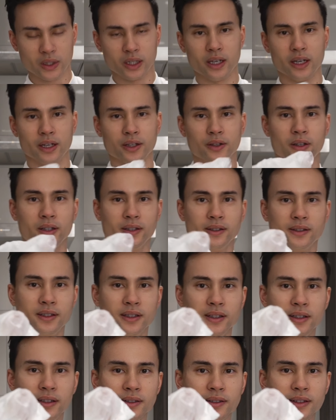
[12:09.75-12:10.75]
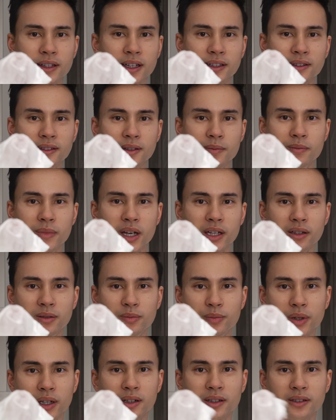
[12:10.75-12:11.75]
Yeah, you can see there's like some metal
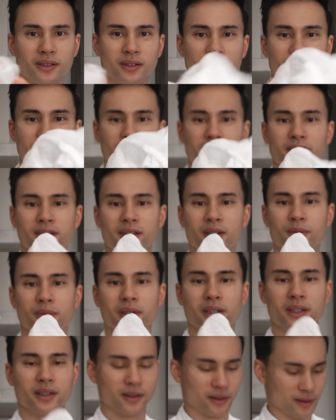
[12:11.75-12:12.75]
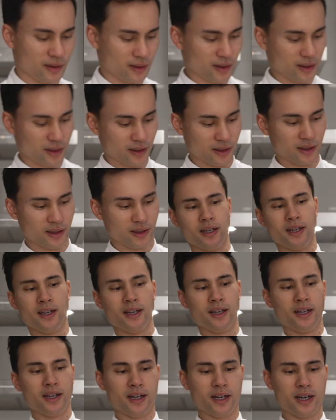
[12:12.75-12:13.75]
particles or something.
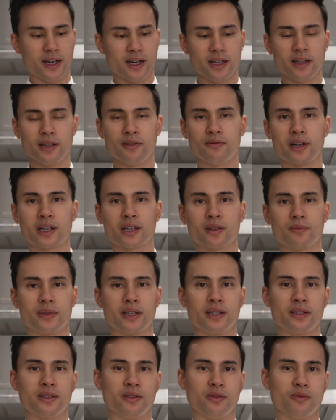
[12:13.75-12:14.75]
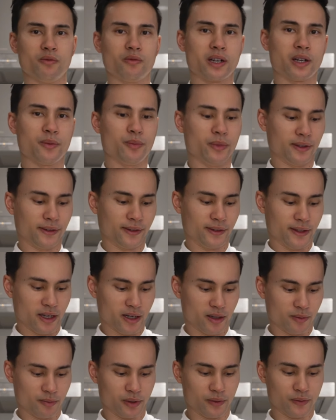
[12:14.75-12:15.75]
Highly recommend you wipe this
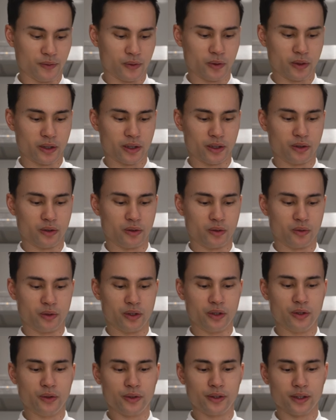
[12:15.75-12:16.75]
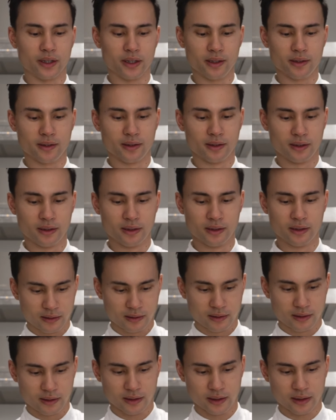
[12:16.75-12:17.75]
down before you use it,
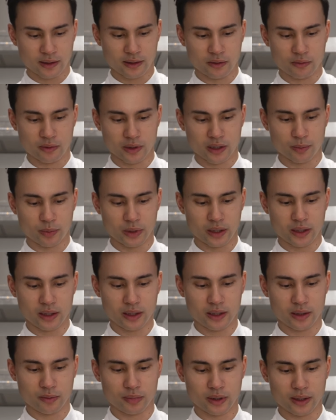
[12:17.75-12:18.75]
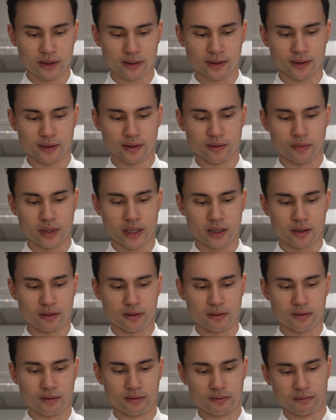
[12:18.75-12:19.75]
unless you want to be eating pieces of
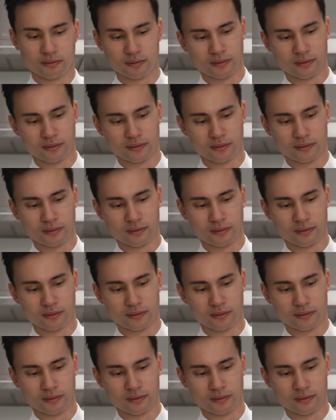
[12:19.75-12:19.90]
metal.